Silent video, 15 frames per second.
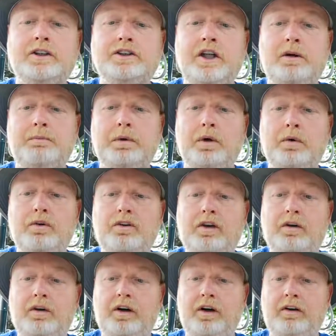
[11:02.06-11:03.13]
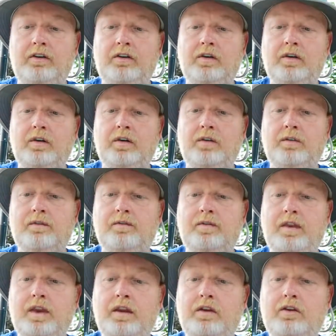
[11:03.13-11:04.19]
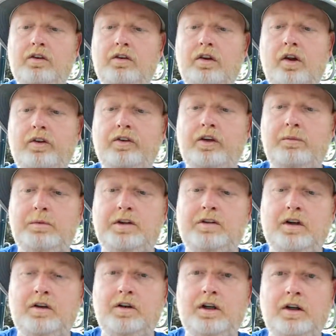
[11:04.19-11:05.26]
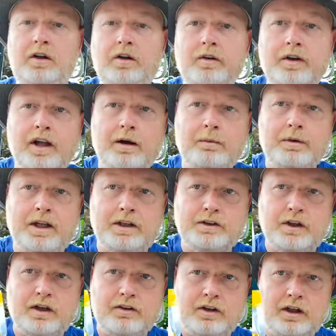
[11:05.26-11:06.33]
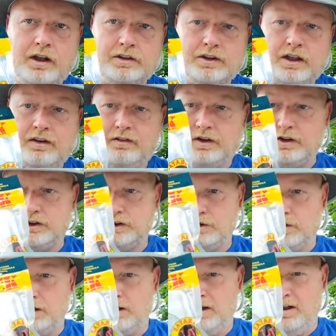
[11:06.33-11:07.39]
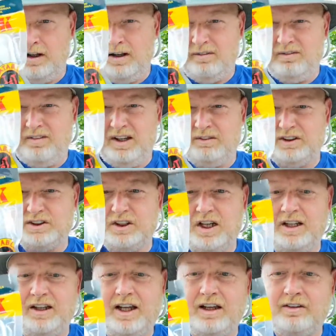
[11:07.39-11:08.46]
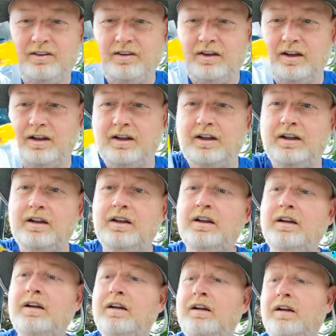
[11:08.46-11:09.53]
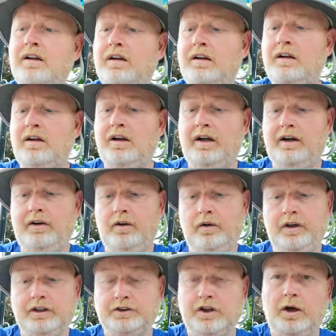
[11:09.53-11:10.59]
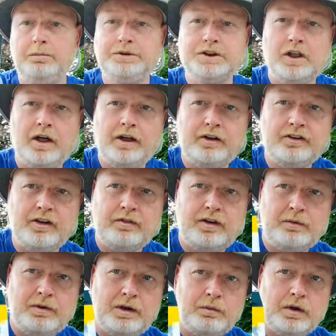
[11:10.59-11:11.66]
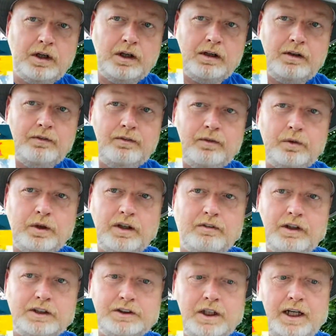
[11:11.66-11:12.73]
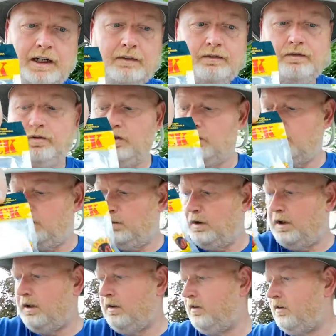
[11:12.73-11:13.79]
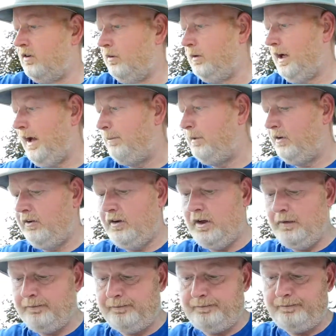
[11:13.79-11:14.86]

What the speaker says: John Pro Series. Salty material. That'll be interesting to try. Very short. Maybe try that, I don't know, on a drop shot or something might work. We'll give it a try. See what happens there.